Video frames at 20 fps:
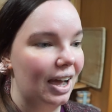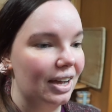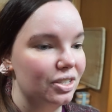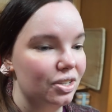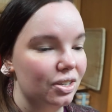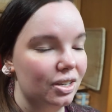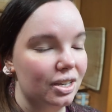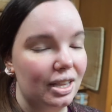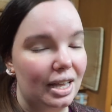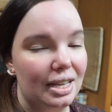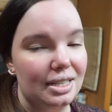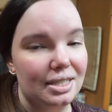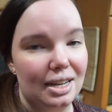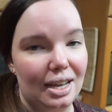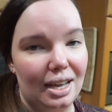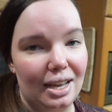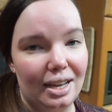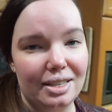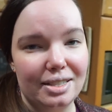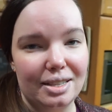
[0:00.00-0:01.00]
I took it last
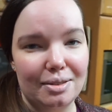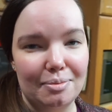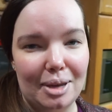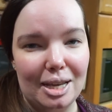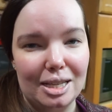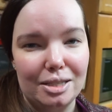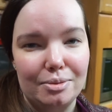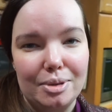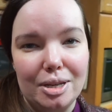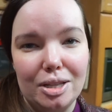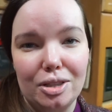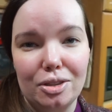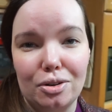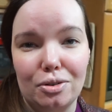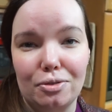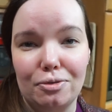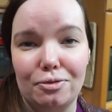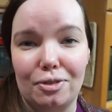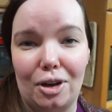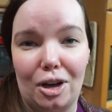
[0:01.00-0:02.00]
night because it makes me a
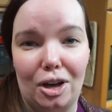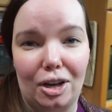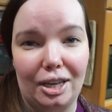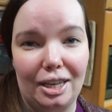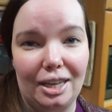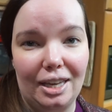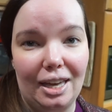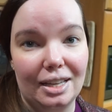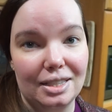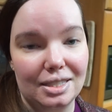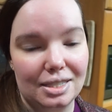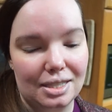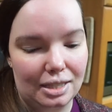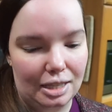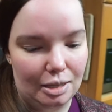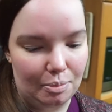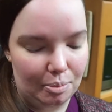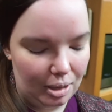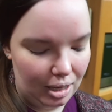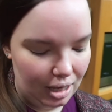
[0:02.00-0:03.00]
little foggy and
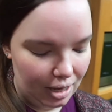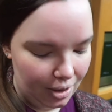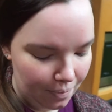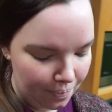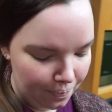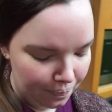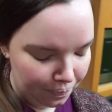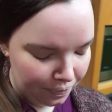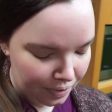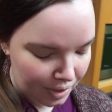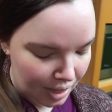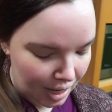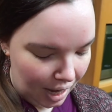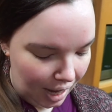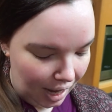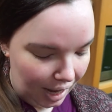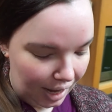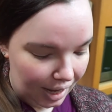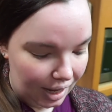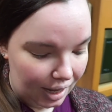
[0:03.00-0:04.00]
sleepy
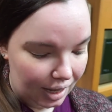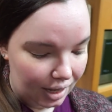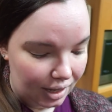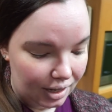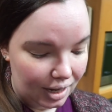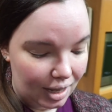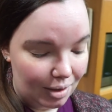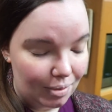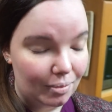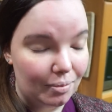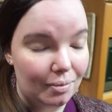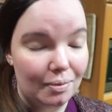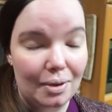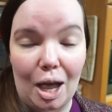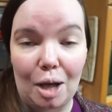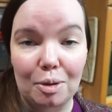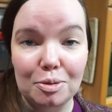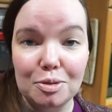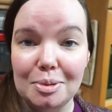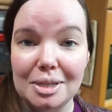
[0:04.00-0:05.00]
and it
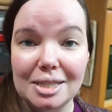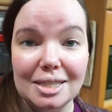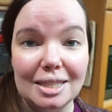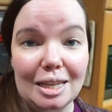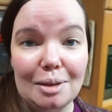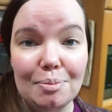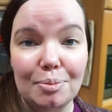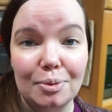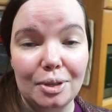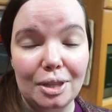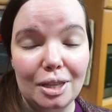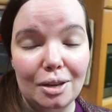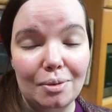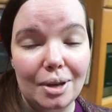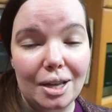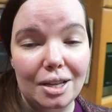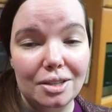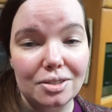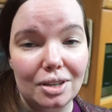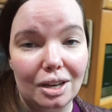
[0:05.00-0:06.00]
helped me sleep really
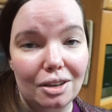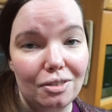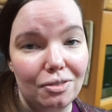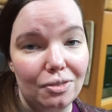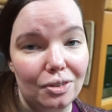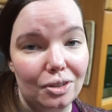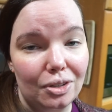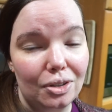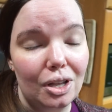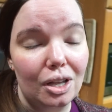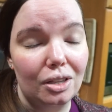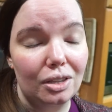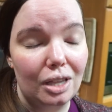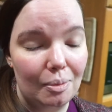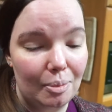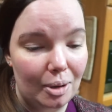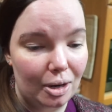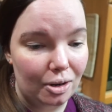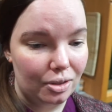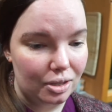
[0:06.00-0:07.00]
well so I feel a
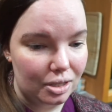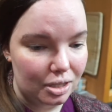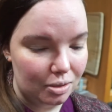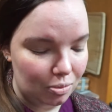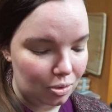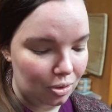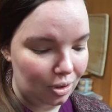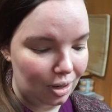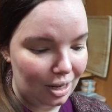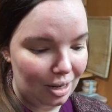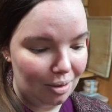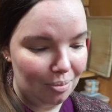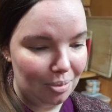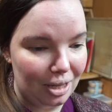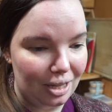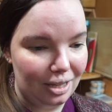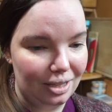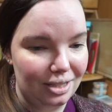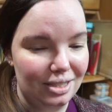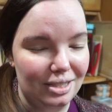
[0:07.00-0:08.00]
lot better this morning
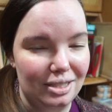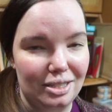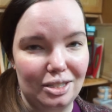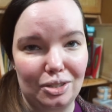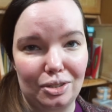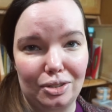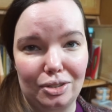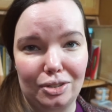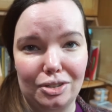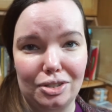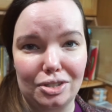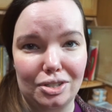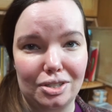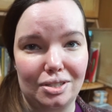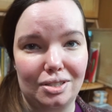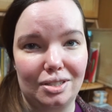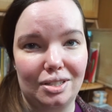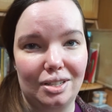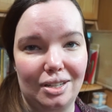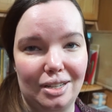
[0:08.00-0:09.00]
but still
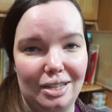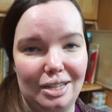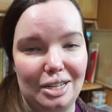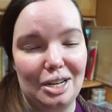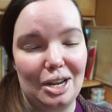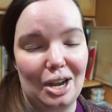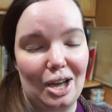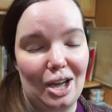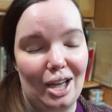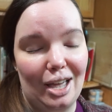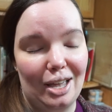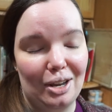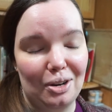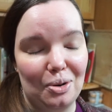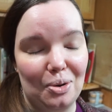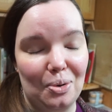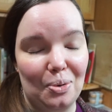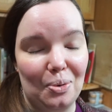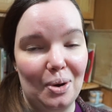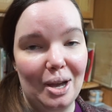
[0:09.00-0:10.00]
just not
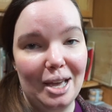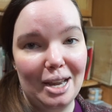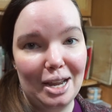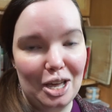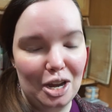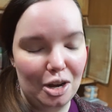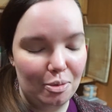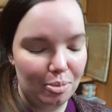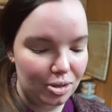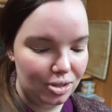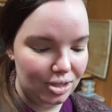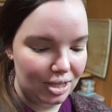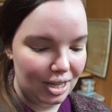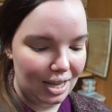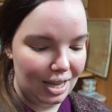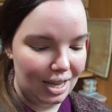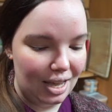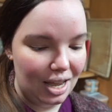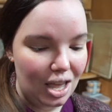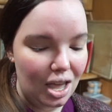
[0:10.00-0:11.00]
quite
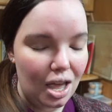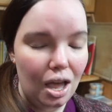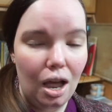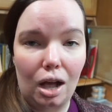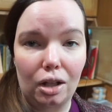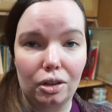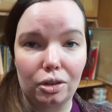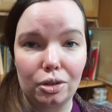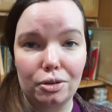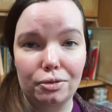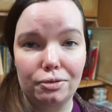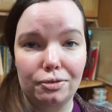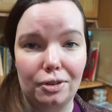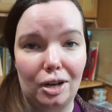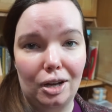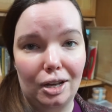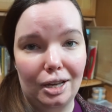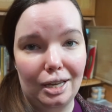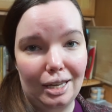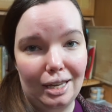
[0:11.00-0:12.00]
100%, a little
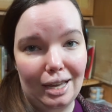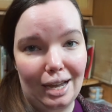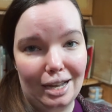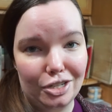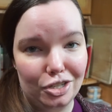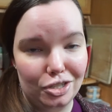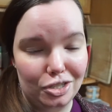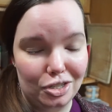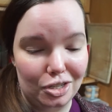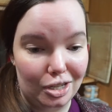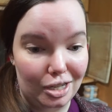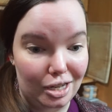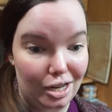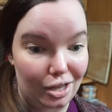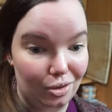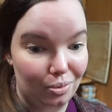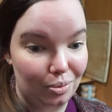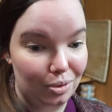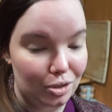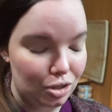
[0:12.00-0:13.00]
foggy. I just took
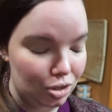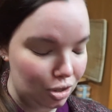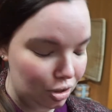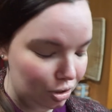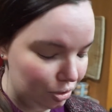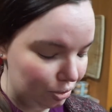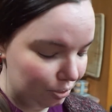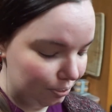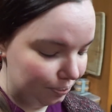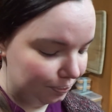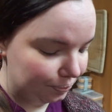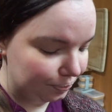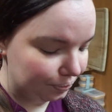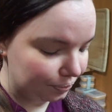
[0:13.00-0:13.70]
another one too.